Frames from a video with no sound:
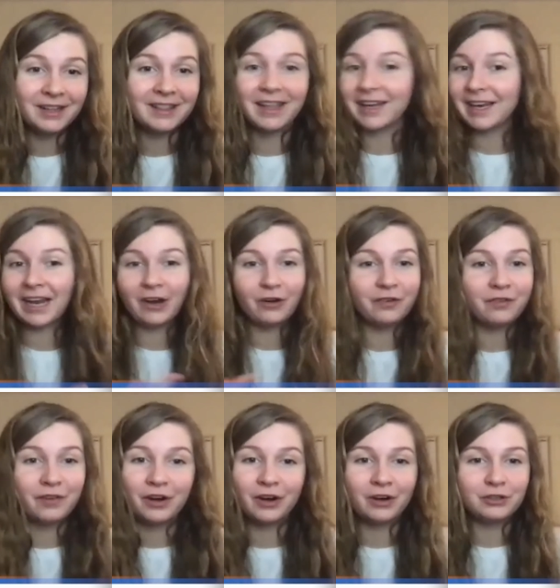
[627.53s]
that cared
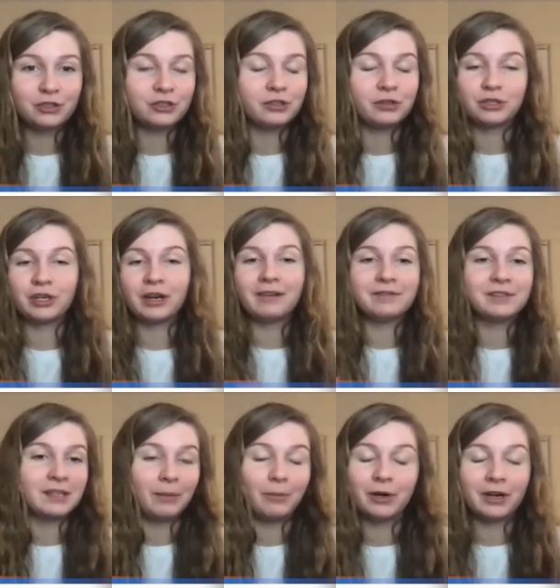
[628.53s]
for her, just so she could have
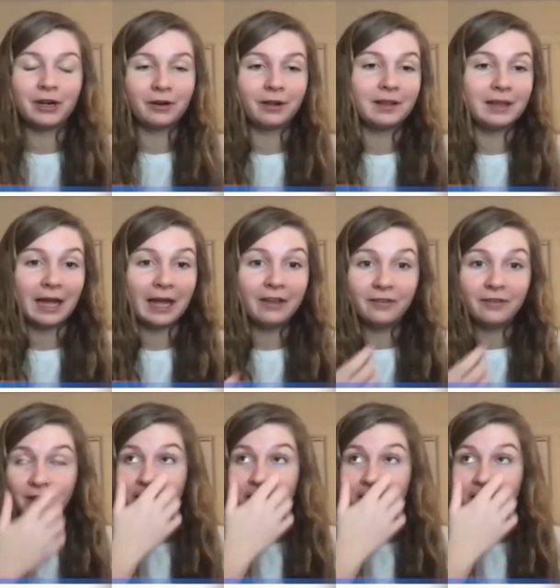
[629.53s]
someone in her life.